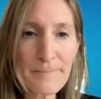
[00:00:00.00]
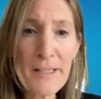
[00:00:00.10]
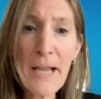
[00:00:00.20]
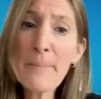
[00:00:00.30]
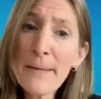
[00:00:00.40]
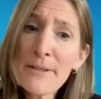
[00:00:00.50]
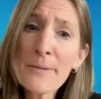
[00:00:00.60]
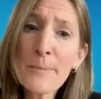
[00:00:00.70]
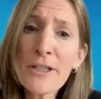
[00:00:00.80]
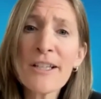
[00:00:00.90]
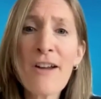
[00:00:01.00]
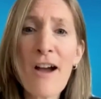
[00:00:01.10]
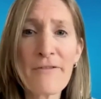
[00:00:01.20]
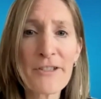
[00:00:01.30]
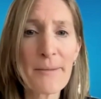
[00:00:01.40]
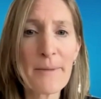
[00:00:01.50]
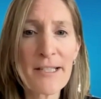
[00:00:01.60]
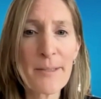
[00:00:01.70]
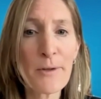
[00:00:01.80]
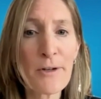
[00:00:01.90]
Maybe the book can offer some
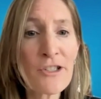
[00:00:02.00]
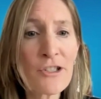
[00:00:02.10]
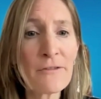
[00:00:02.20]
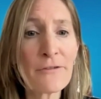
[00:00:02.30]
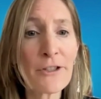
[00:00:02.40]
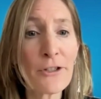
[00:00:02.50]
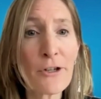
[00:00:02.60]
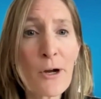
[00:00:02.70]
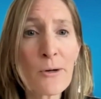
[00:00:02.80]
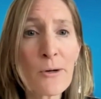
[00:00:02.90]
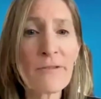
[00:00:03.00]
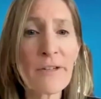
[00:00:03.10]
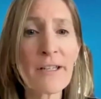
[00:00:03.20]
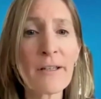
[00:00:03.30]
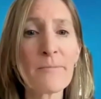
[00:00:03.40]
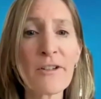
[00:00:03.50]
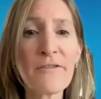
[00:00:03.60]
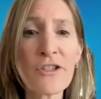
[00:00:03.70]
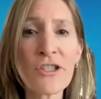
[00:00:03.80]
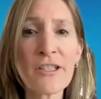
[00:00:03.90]
inspiration for your own curriculum
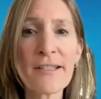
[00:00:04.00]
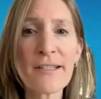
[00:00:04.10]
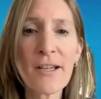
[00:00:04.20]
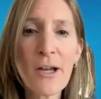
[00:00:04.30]
revisions